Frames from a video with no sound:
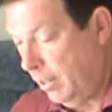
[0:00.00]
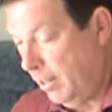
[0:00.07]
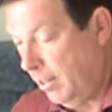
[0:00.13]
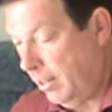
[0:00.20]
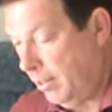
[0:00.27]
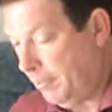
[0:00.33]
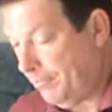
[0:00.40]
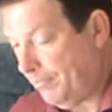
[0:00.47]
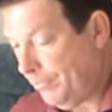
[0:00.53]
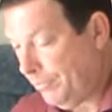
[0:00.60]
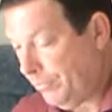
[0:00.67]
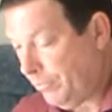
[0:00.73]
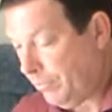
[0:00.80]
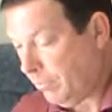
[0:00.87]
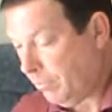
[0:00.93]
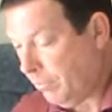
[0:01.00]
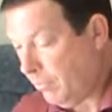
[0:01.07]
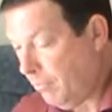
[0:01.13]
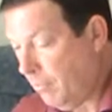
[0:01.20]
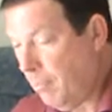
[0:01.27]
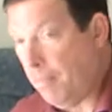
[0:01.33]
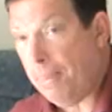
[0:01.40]

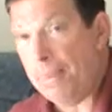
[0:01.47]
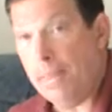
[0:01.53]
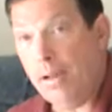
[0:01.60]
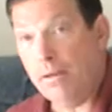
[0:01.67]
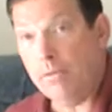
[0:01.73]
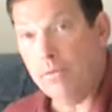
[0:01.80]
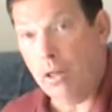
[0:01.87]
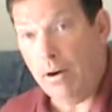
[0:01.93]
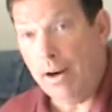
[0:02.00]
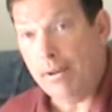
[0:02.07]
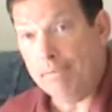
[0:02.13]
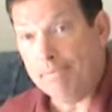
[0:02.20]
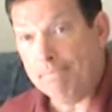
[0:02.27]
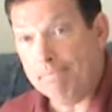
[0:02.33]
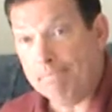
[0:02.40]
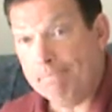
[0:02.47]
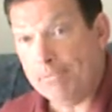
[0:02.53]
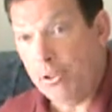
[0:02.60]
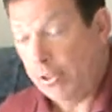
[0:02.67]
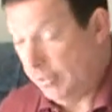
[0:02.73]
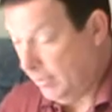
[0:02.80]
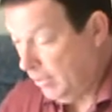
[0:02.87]
All right,
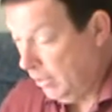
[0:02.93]
good.